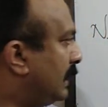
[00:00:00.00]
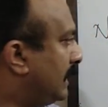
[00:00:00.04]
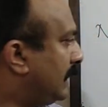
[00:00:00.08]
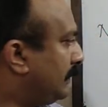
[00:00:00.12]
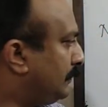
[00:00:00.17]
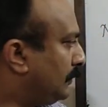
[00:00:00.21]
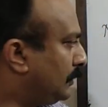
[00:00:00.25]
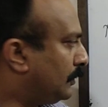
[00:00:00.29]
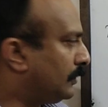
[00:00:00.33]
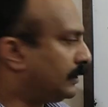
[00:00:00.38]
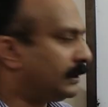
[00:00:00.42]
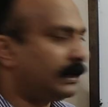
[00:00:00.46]
I
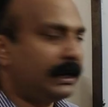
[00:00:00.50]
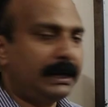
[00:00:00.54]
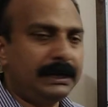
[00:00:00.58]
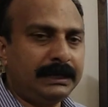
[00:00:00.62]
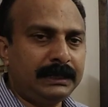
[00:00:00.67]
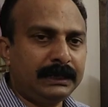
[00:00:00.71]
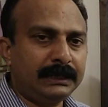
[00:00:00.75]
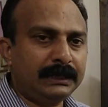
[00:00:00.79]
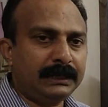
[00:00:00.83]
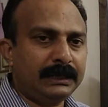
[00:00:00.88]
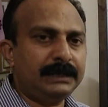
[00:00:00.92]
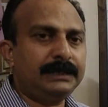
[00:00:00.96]
am not
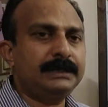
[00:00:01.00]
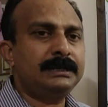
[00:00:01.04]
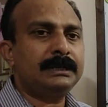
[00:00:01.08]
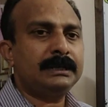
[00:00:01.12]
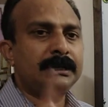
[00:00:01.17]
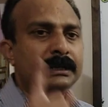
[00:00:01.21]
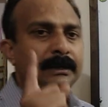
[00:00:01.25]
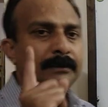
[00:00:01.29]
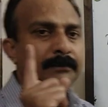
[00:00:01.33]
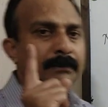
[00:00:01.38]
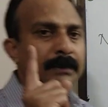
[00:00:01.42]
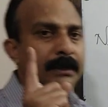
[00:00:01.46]
writing
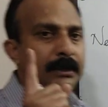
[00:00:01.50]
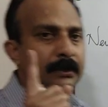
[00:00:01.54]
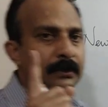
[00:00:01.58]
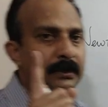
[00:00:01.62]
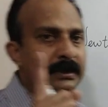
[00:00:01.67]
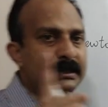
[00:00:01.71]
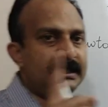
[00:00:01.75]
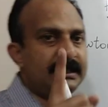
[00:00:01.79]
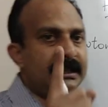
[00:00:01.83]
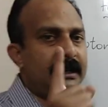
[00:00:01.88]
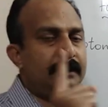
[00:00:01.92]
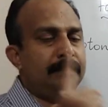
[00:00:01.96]
it, but you
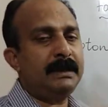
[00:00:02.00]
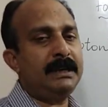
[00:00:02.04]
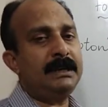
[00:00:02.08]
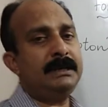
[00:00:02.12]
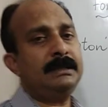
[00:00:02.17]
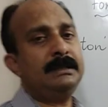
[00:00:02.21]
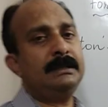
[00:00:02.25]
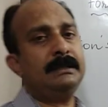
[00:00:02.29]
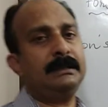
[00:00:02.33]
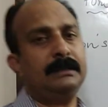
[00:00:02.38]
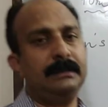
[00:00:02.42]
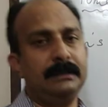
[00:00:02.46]
listen
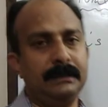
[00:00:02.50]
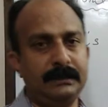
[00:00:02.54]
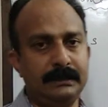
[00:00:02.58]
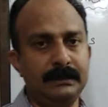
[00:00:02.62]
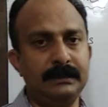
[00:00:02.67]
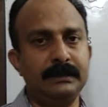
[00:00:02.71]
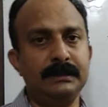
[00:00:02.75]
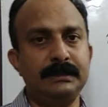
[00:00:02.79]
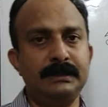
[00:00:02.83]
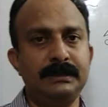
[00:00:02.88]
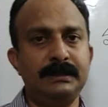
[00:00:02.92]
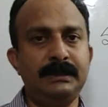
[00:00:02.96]
my
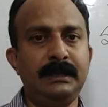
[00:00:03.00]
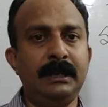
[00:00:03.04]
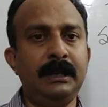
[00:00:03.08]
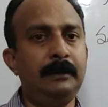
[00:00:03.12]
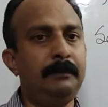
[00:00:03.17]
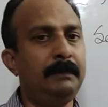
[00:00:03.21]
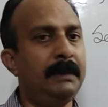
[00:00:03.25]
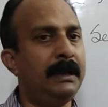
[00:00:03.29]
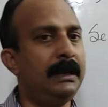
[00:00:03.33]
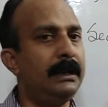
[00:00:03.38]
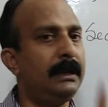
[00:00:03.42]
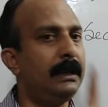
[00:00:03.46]

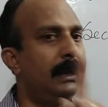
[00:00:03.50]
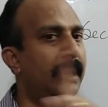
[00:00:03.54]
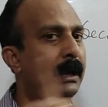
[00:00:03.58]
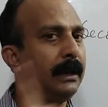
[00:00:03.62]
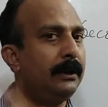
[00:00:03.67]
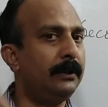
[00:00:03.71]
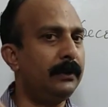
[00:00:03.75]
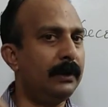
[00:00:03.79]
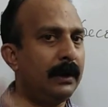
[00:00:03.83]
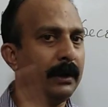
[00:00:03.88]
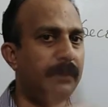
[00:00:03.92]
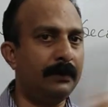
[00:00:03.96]
statement
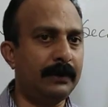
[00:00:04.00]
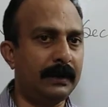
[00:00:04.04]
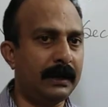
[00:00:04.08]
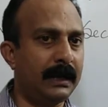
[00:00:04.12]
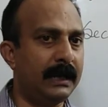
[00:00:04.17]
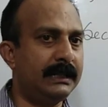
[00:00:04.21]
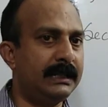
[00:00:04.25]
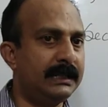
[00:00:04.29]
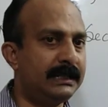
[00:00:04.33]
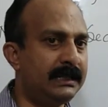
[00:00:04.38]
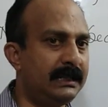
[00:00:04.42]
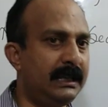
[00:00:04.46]
and you have to
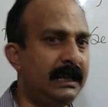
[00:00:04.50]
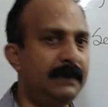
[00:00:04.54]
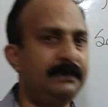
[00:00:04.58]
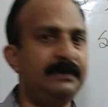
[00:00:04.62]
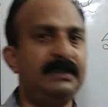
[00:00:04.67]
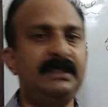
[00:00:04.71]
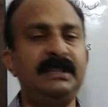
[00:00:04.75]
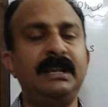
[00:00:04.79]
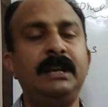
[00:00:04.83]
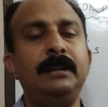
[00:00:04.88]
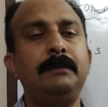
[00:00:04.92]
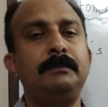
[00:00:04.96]
write the same
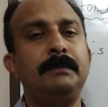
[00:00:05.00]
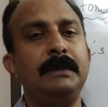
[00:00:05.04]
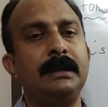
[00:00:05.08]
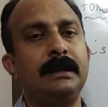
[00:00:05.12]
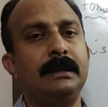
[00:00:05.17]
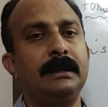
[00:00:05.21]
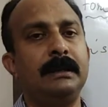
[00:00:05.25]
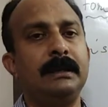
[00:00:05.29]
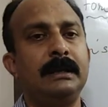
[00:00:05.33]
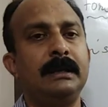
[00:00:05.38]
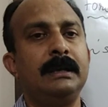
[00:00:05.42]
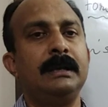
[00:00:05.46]

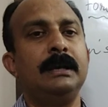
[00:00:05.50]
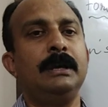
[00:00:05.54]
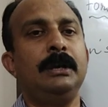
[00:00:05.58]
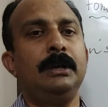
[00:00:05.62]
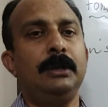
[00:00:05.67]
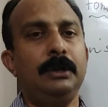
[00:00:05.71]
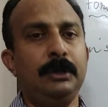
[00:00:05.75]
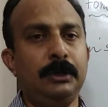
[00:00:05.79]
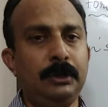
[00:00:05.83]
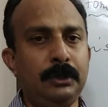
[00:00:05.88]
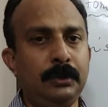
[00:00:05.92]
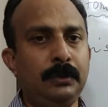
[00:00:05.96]
statement.
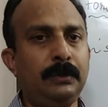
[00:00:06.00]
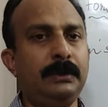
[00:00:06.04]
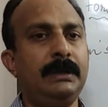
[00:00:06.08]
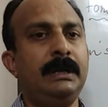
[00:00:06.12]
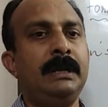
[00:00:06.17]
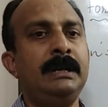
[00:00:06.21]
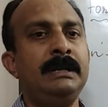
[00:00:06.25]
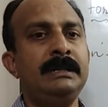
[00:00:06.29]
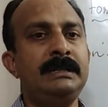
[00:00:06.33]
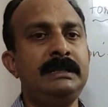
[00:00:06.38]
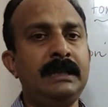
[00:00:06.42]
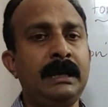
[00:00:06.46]

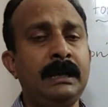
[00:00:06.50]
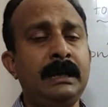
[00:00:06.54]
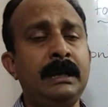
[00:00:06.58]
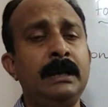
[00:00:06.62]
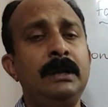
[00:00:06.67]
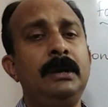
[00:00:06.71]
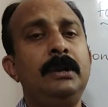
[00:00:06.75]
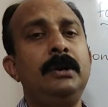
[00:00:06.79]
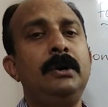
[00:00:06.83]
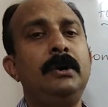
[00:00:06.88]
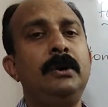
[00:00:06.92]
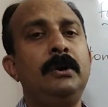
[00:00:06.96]
Newton's
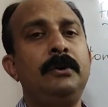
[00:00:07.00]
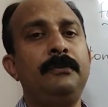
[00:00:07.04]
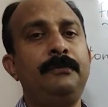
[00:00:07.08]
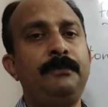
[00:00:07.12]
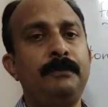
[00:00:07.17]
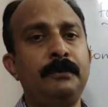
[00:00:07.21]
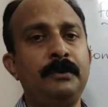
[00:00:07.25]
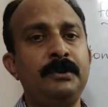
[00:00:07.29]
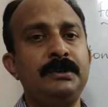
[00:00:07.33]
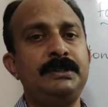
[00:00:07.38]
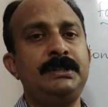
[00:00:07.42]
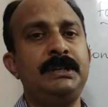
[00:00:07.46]
second law
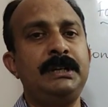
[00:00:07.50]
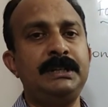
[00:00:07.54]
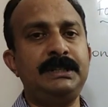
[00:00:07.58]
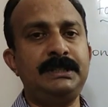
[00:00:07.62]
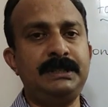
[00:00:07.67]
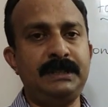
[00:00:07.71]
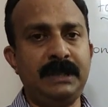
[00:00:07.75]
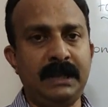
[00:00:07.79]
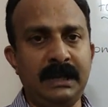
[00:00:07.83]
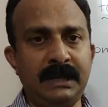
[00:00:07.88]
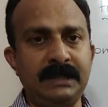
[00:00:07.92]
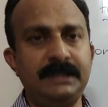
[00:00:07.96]
of motion
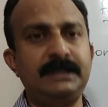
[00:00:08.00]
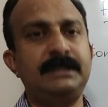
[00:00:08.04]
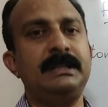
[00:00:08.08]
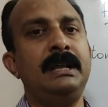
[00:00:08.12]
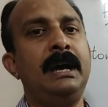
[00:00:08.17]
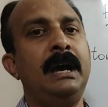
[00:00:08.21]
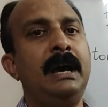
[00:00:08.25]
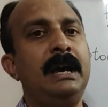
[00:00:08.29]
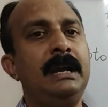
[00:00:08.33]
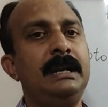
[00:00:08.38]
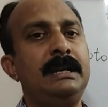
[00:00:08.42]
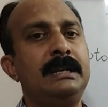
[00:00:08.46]
states
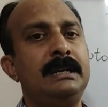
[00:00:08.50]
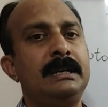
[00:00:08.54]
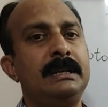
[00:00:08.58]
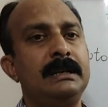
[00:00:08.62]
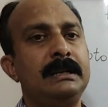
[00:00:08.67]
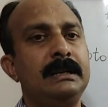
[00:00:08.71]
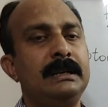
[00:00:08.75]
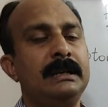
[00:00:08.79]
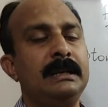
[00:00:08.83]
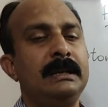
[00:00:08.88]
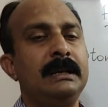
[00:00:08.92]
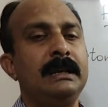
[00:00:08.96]
that